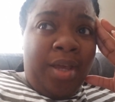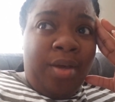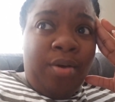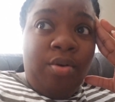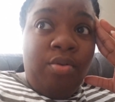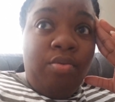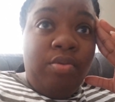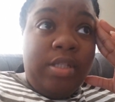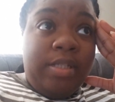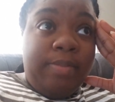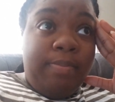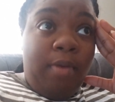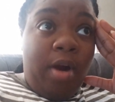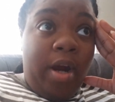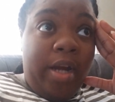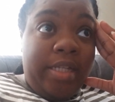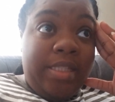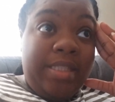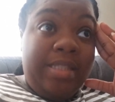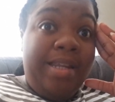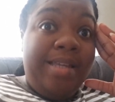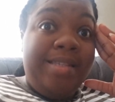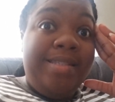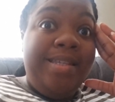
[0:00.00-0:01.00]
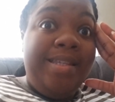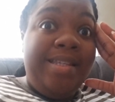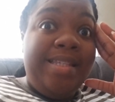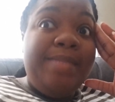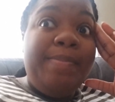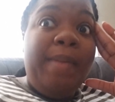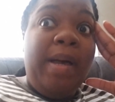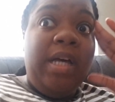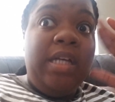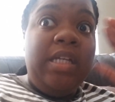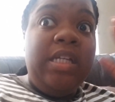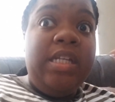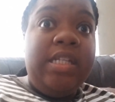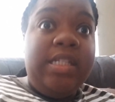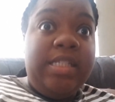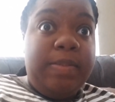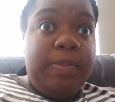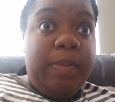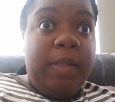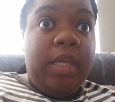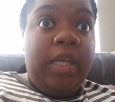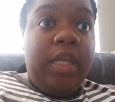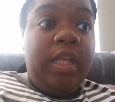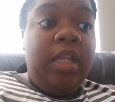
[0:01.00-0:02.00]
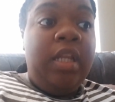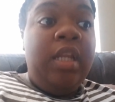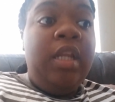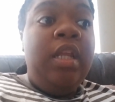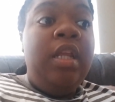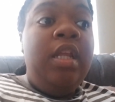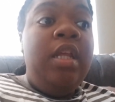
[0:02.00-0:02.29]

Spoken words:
who is Marcus? And I said, it's my husband.